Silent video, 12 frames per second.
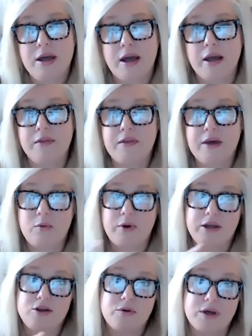And that
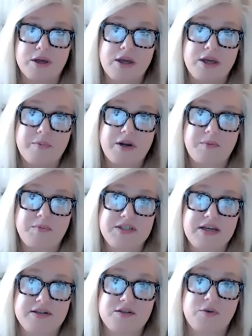way you can keep it up to
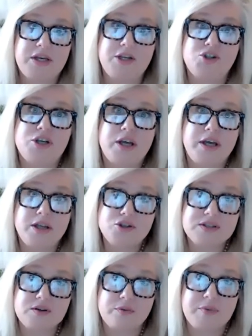date. So any
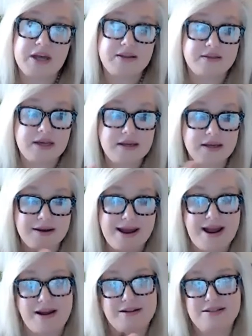changes that are made, they can
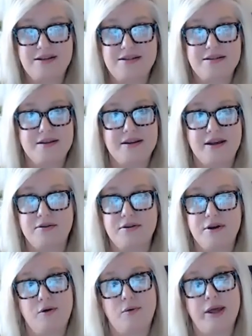access it and
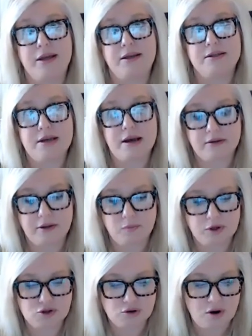know exactly
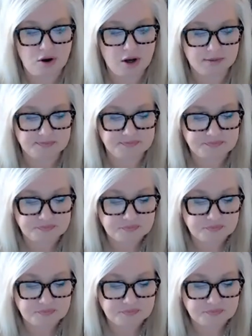what you're on.